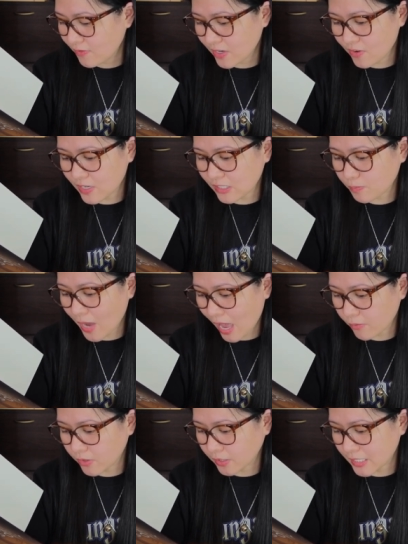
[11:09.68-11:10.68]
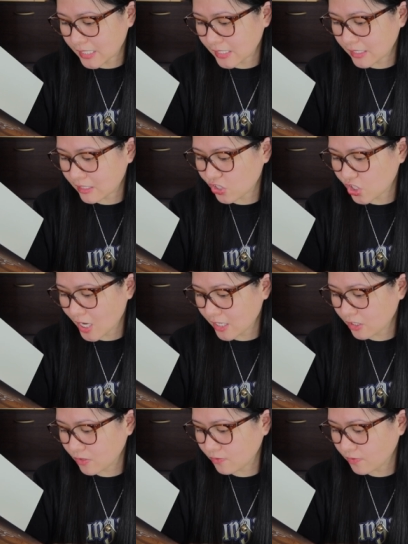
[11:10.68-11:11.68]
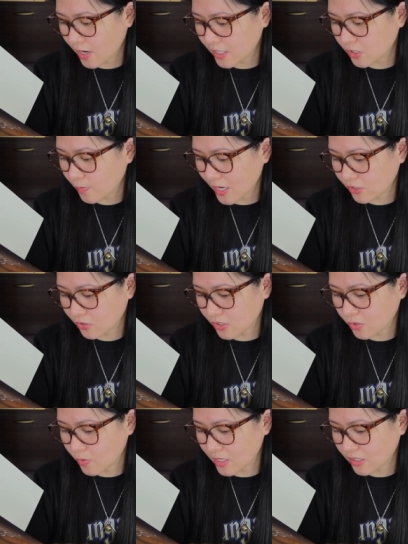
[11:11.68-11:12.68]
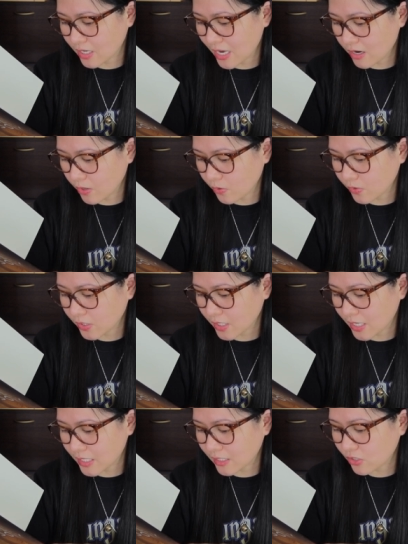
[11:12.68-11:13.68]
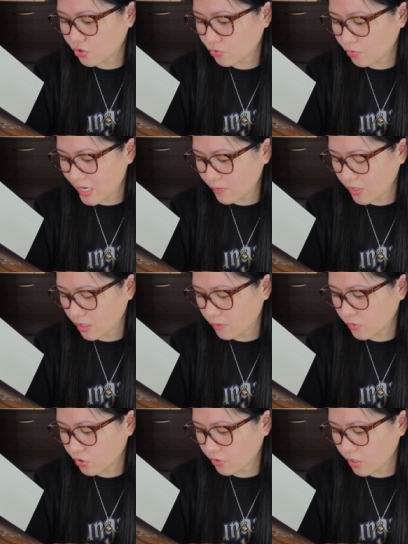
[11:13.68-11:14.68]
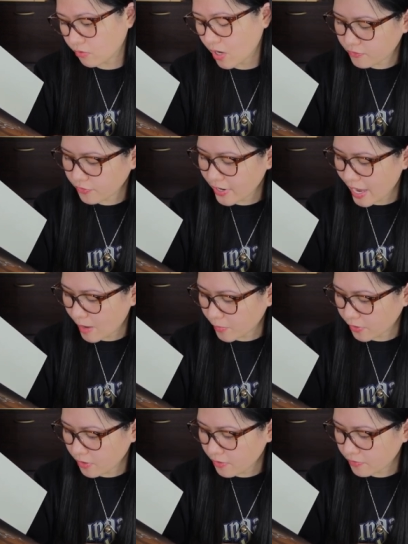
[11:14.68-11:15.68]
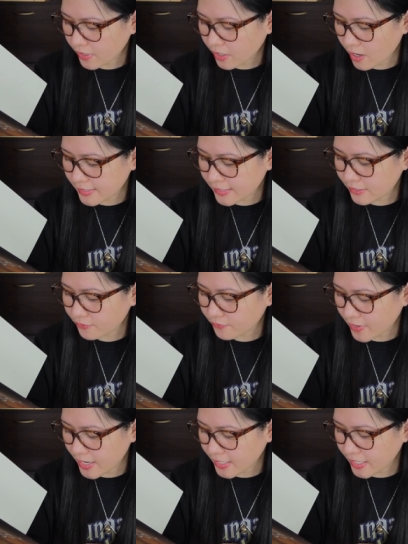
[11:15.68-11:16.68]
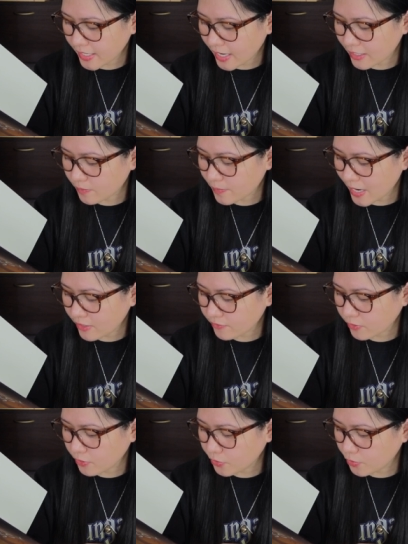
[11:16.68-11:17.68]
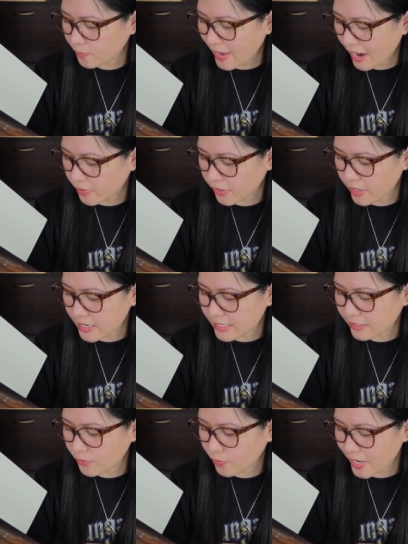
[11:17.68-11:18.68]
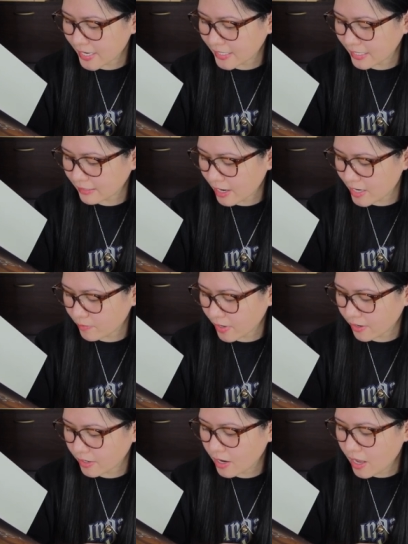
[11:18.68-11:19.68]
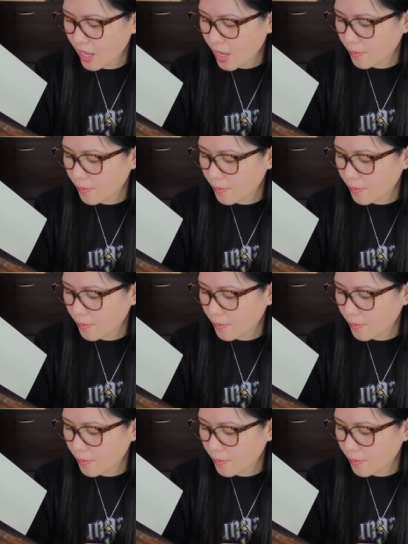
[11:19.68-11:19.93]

even if he's powerless, the chance to fight Spectres with his heroes is a dream come true. For Emil, the constant fighting and the painful new power is a waking nightmare.